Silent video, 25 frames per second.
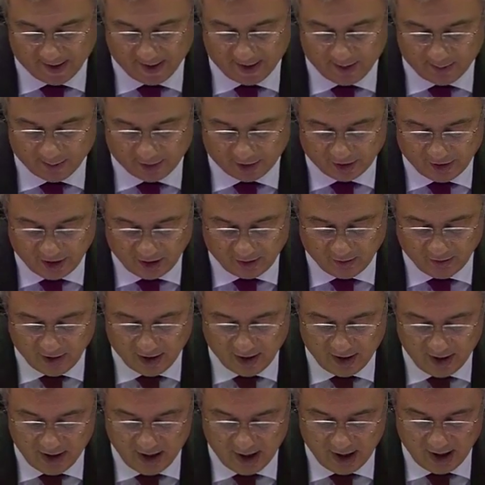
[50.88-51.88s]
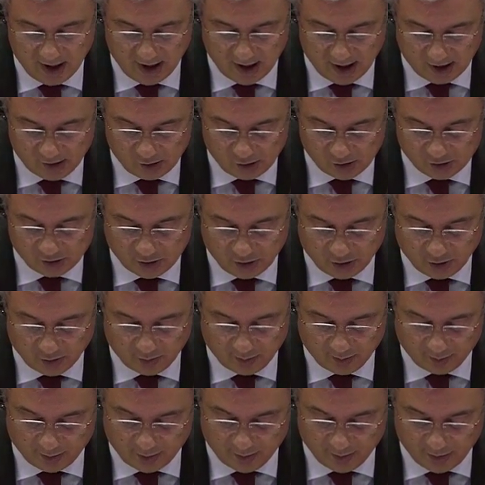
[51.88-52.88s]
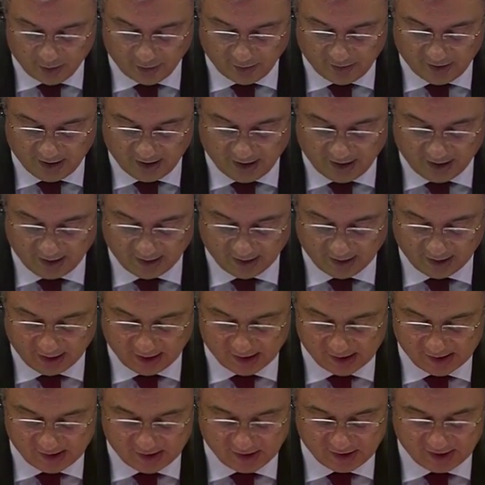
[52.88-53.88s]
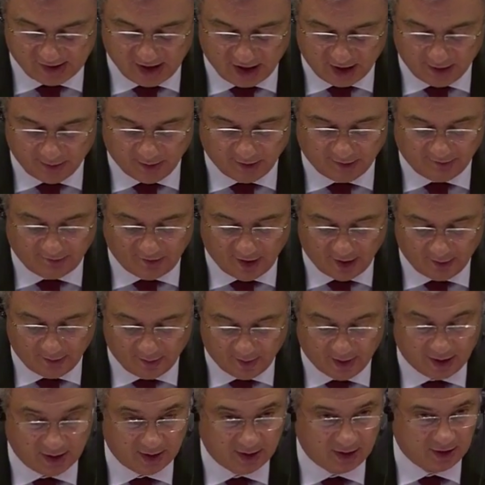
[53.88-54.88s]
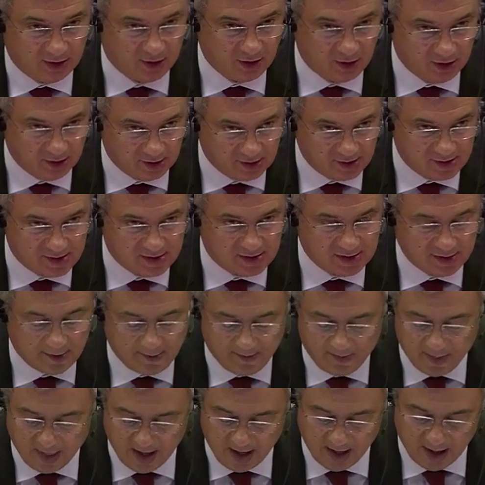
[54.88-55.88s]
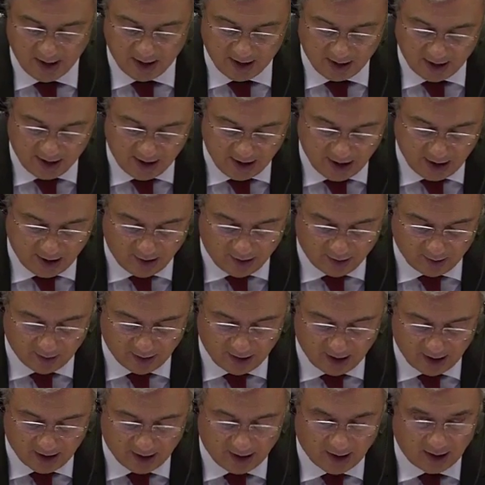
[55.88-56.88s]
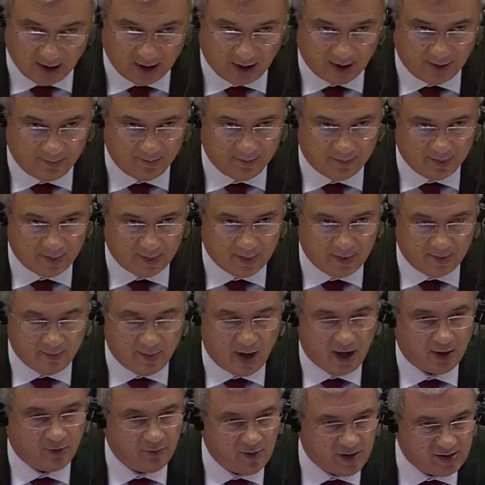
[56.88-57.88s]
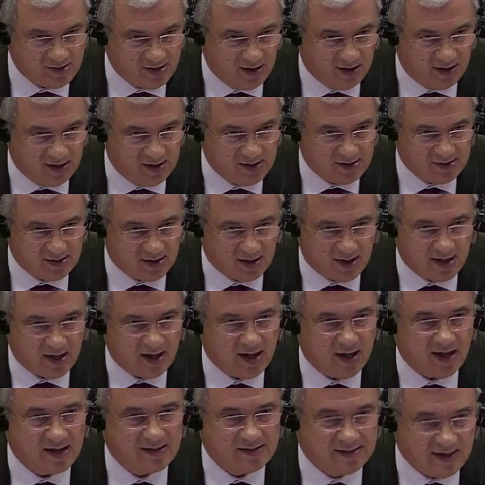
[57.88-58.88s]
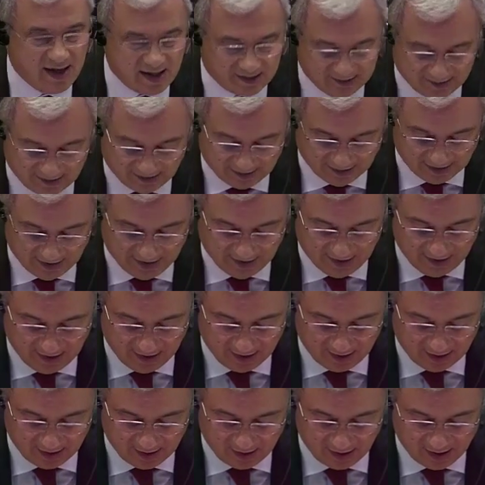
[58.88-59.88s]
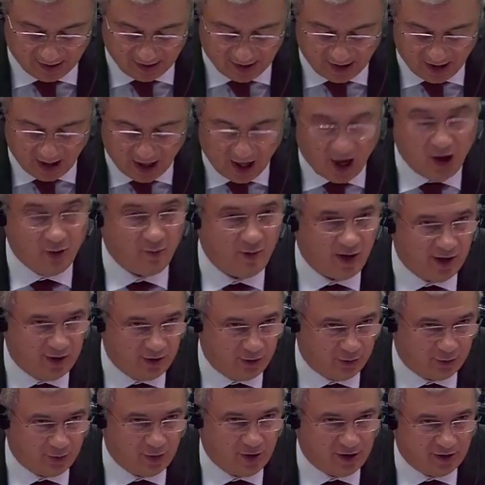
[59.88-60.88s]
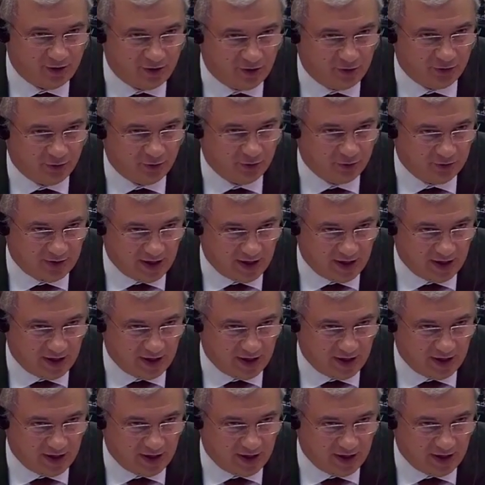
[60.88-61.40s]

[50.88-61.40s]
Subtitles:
in particular, and also promoting the Sustainable Development Goals. Now, my question is exactly how are you going to do